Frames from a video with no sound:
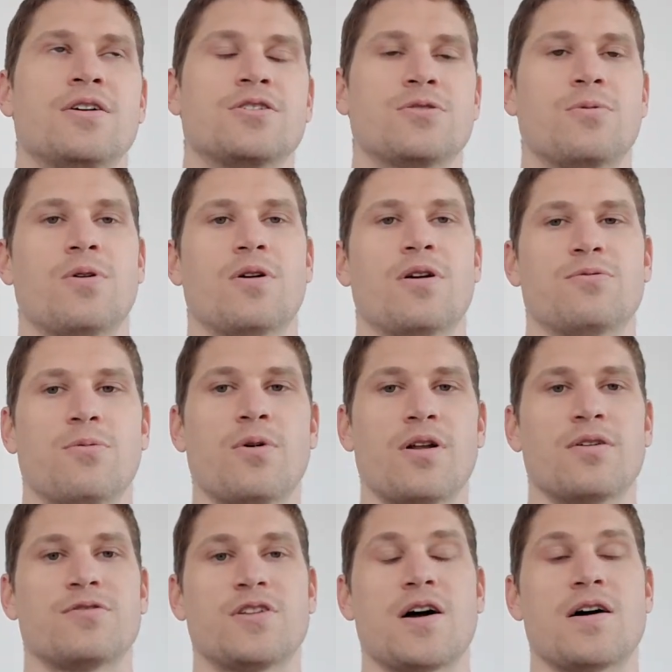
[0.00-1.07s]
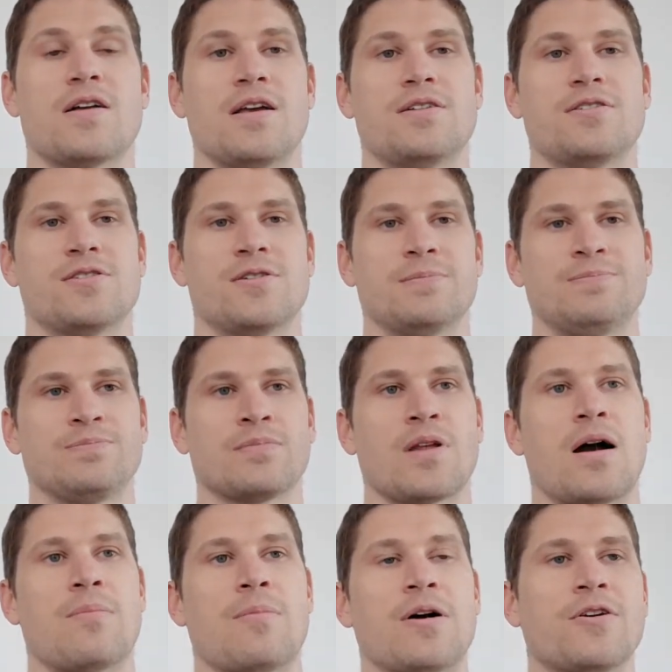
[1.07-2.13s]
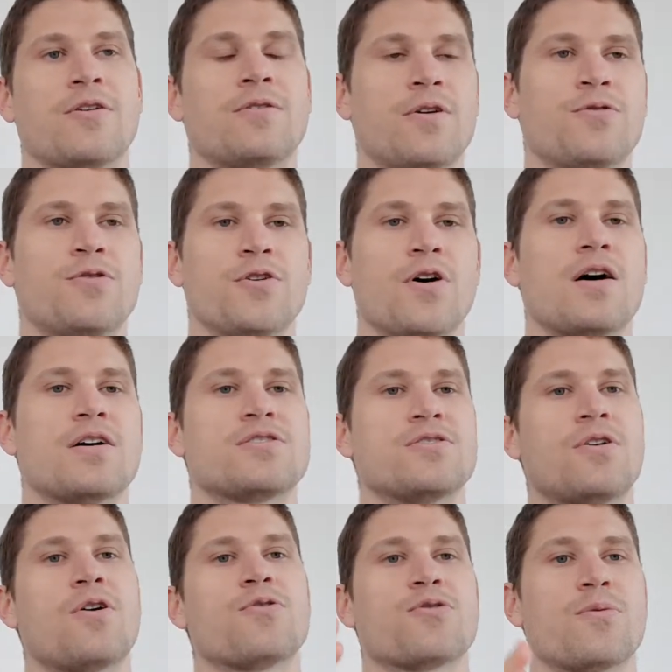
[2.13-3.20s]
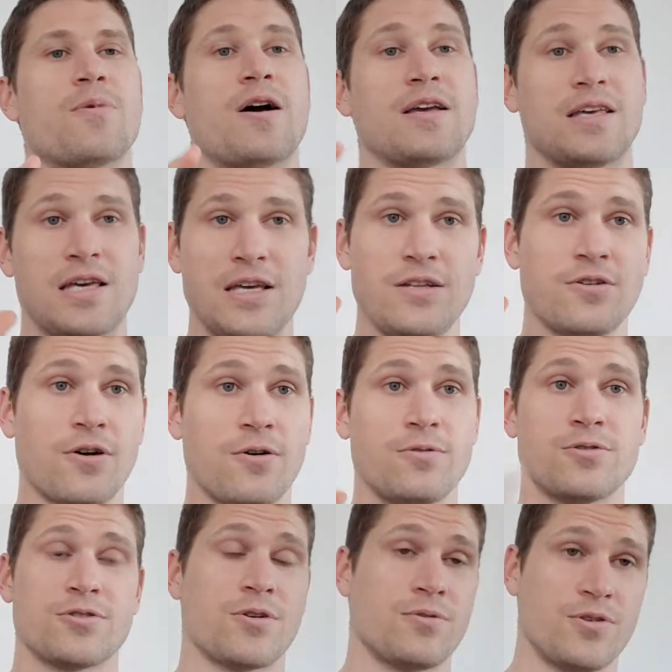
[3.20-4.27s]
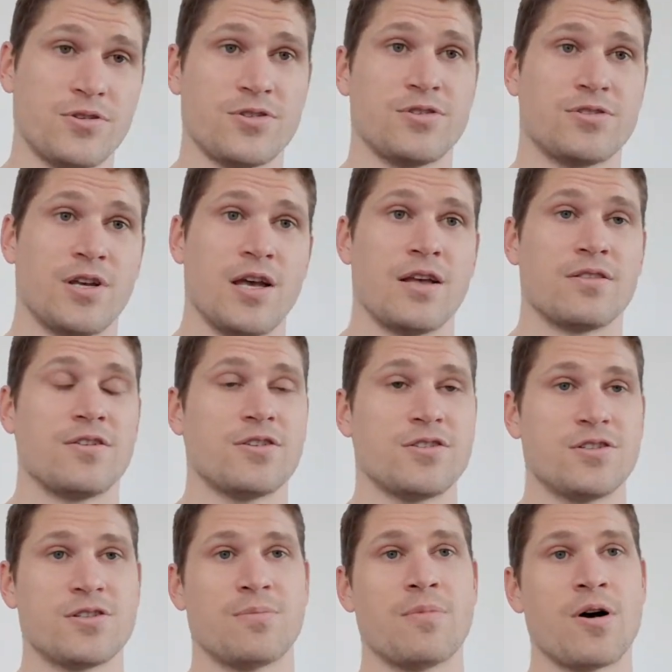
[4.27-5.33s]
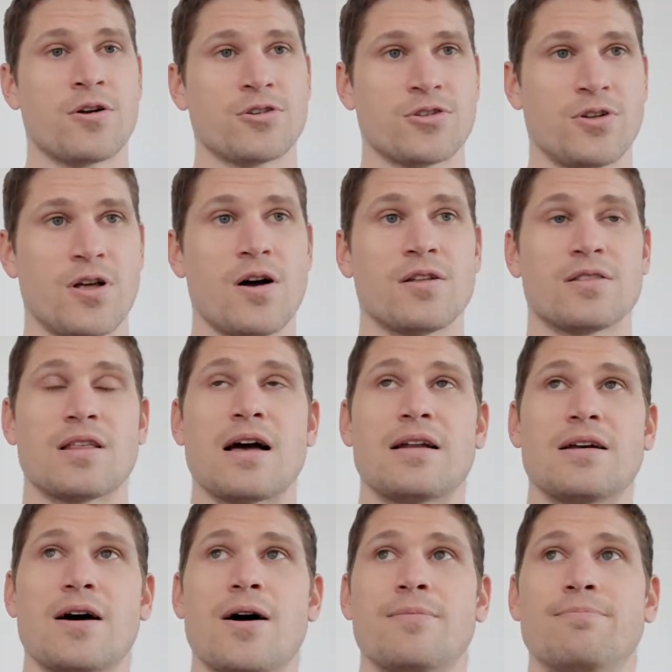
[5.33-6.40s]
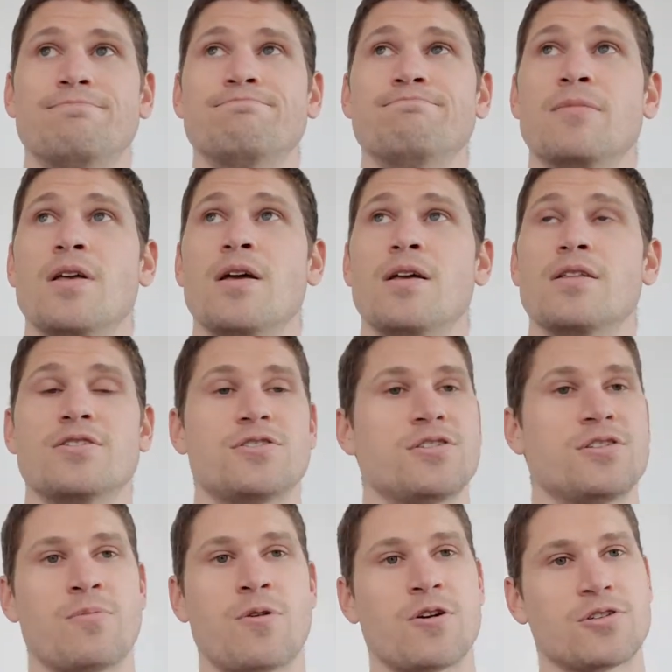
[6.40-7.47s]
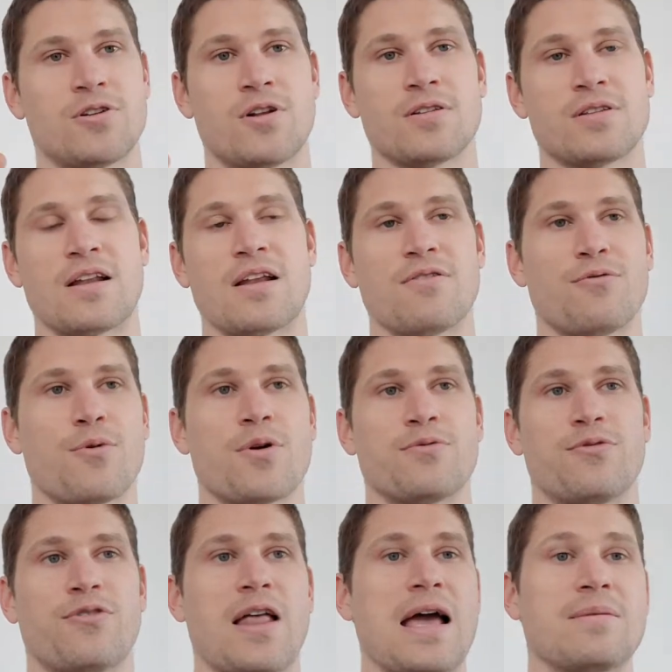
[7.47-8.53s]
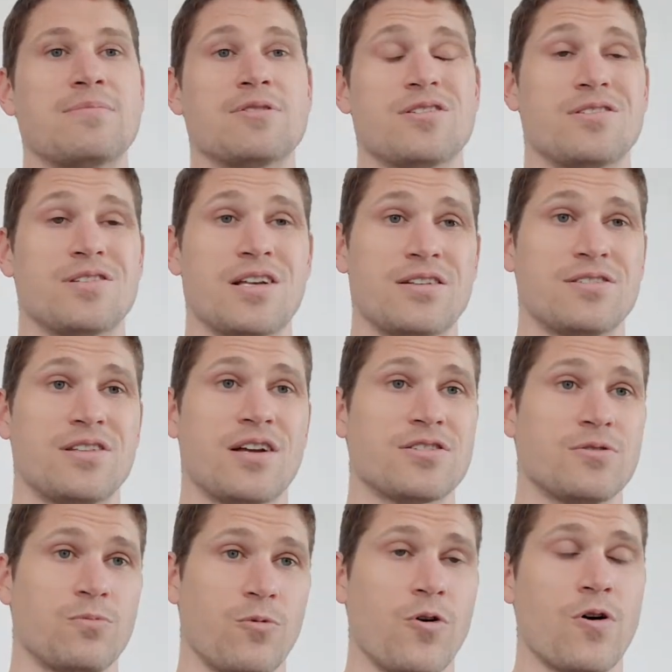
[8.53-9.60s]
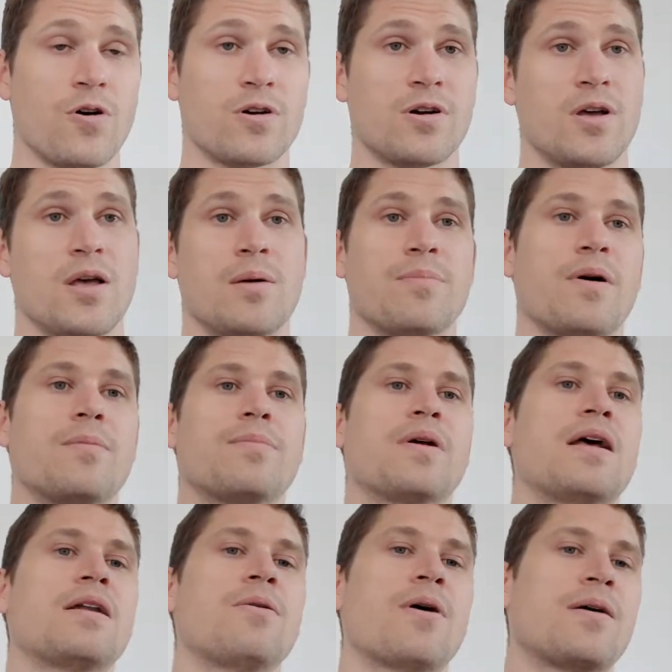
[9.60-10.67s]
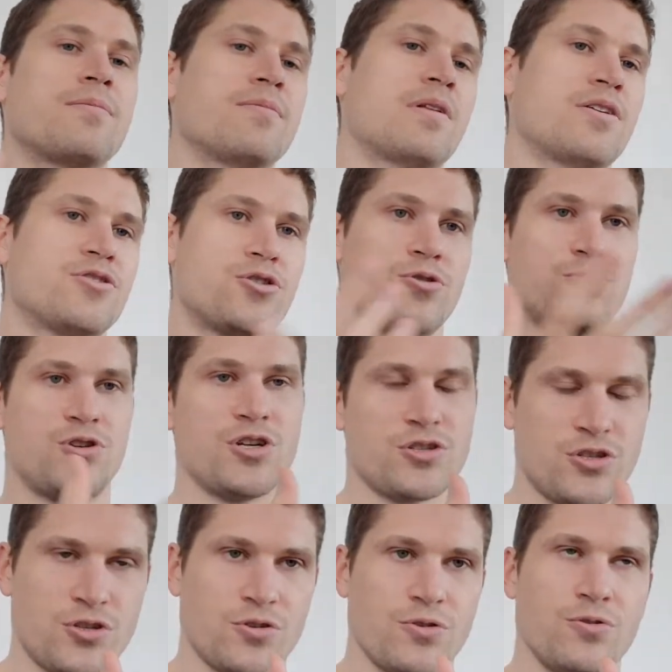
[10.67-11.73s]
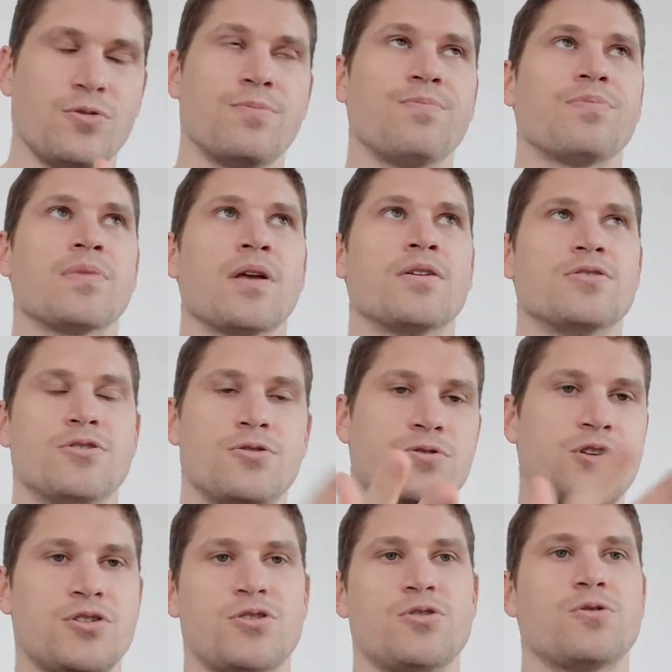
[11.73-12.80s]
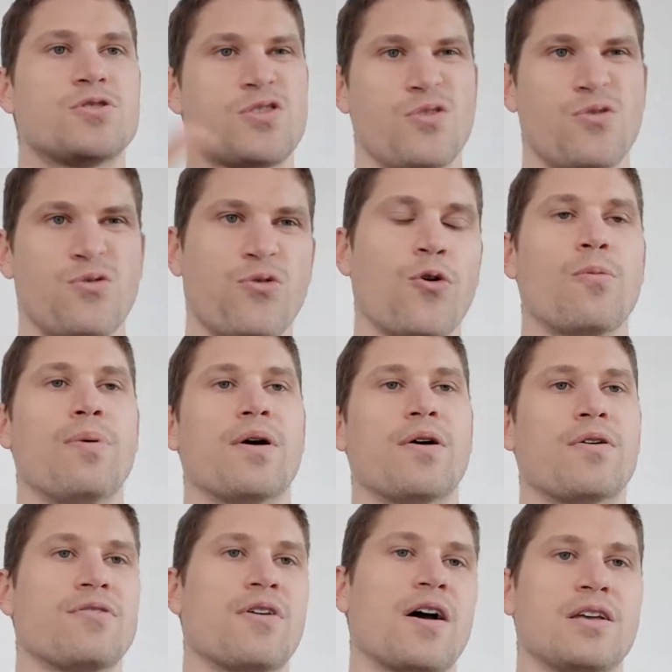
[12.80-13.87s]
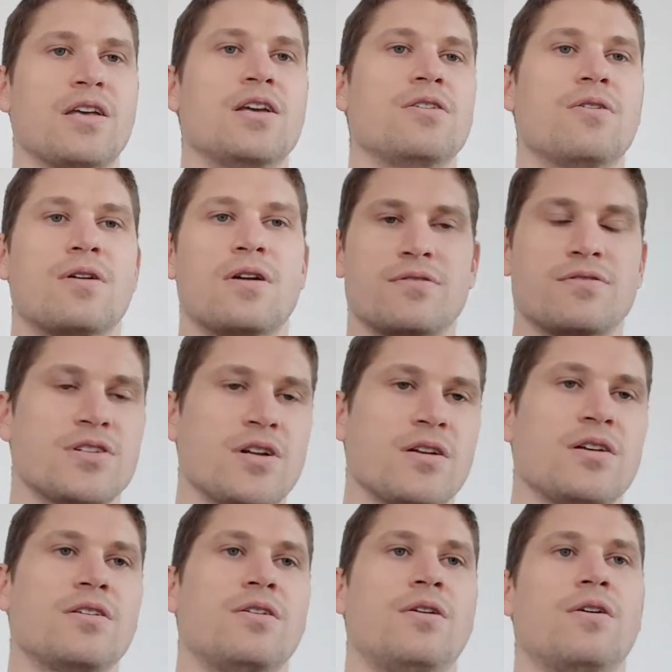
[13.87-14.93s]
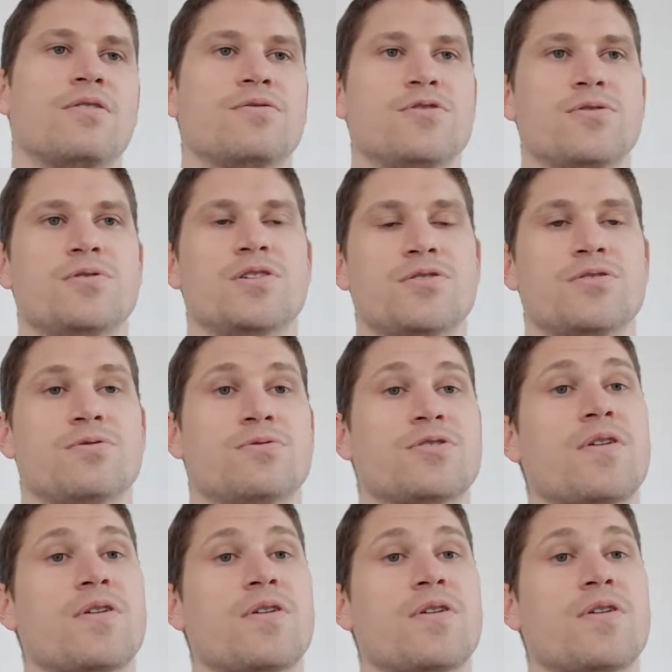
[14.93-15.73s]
So what I've done is, I don't know if you guys know from Aikido. So this is the martial art that everyone flames and says doesn't work. But anyway, like Jiu-Jitsu is the forebear of Aikido, and I've studied a lot of Jiu-Jitsu.